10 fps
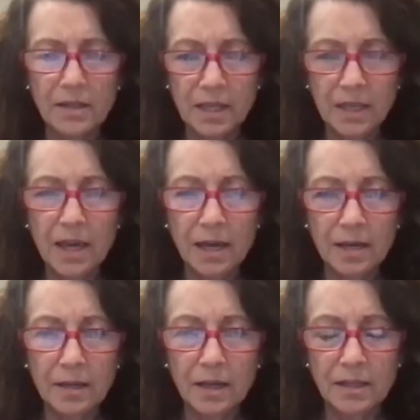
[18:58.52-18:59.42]
think
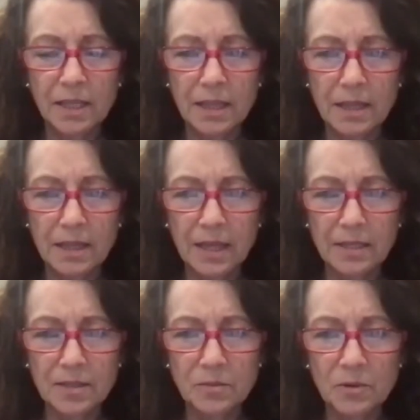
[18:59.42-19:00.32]

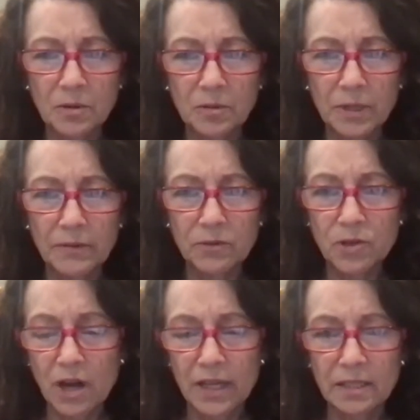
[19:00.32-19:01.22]
that's what we've
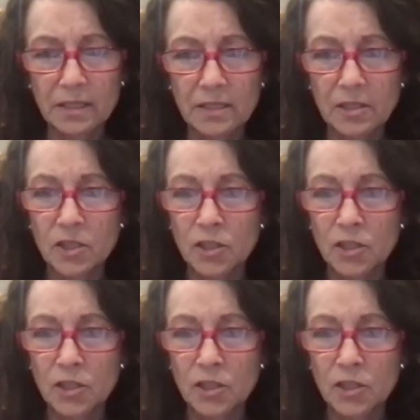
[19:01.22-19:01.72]
tried to